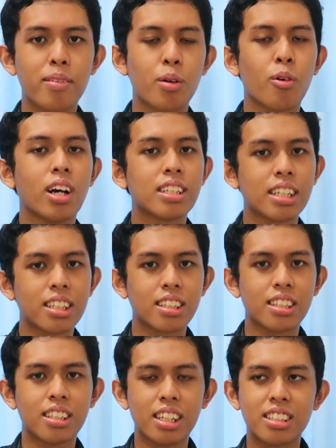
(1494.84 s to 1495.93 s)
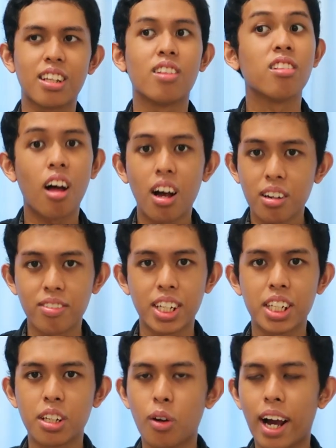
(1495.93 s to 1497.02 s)
after watching this long
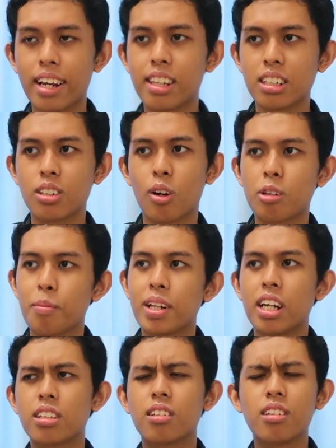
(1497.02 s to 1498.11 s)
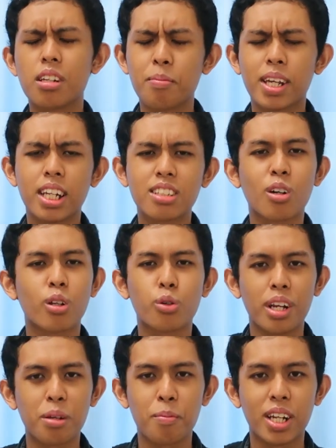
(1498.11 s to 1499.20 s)
video, I think it's going to be like 30 minutes or
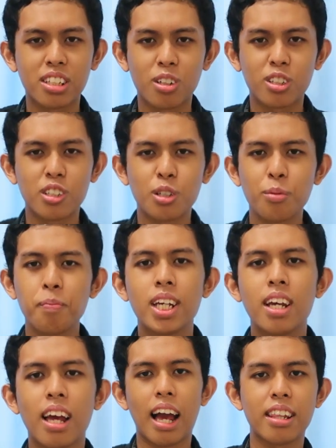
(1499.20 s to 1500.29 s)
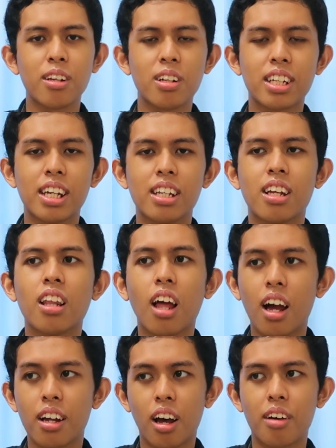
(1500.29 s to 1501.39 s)
20 minutes or so, I think I'll gain a
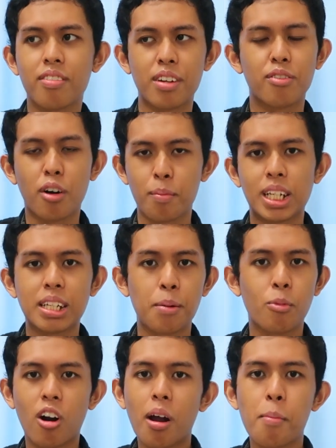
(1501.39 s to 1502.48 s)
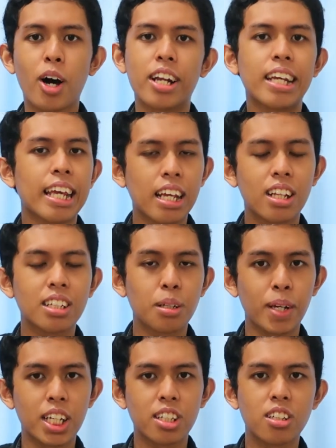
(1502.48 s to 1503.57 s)
lot of information more about the English
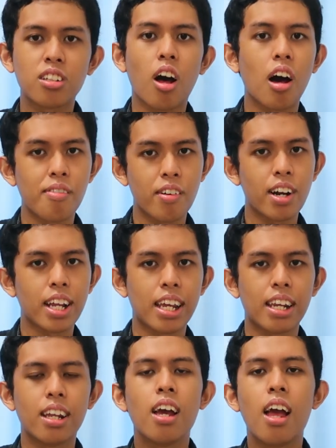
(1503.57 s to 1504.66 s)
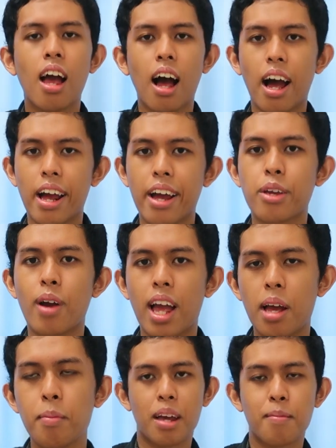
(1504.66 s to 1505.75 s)
majors offered in IIUM,
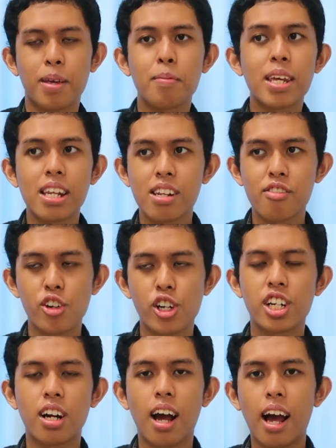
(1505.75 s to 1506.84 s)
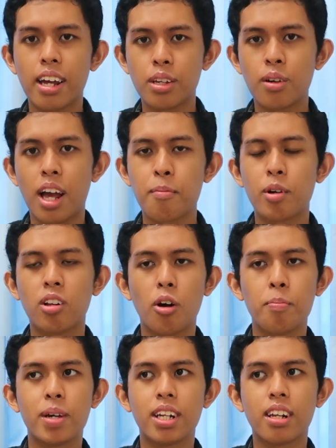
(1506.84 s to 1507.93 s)
and maybe in the future IIUM will
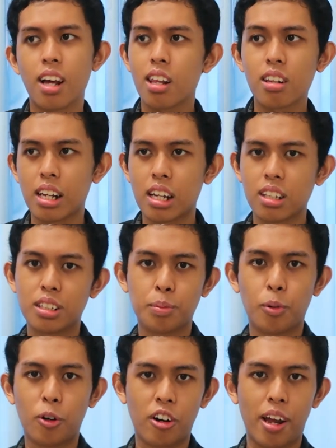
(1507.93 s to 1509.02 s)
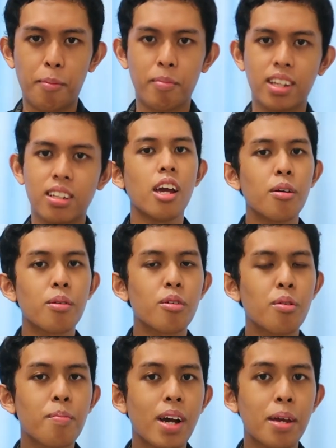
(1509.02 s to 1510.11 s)
open another English program. So I hope
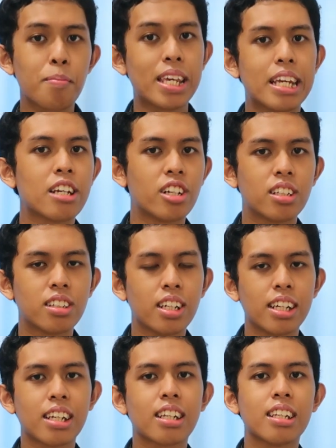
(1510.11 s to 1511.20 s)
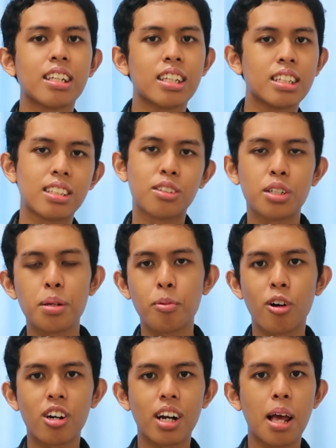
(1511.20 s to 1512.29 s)
you might be interested in these three
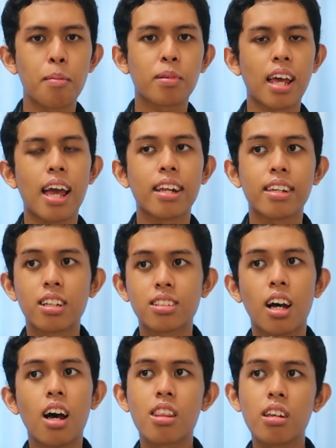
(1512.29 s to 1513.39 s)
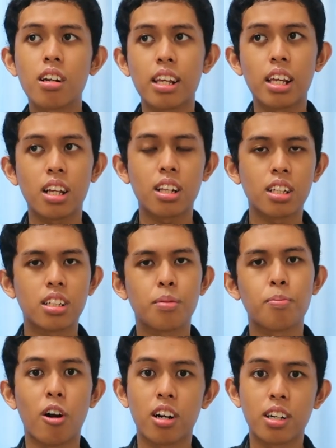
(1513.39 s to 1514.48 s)
programs, and there's other
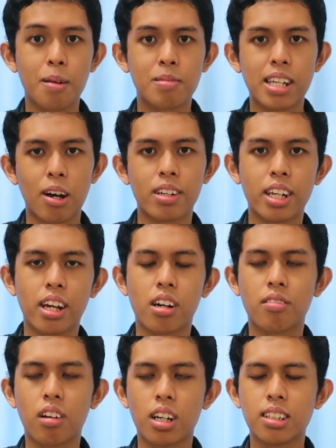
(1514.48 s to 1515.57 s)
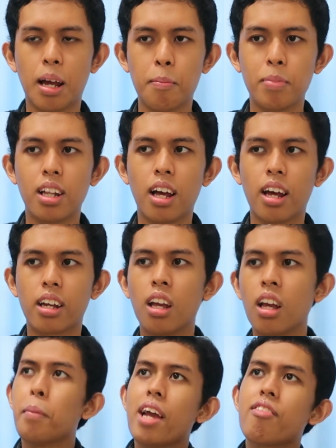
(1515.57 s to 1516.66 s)
English programs out there. For example,
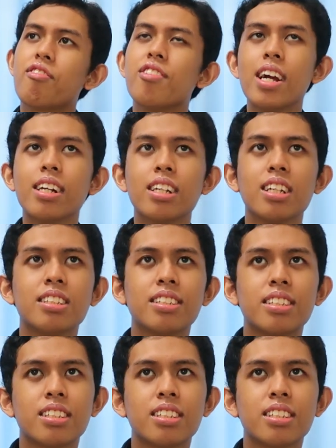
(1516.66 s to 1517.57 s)
like my friend is,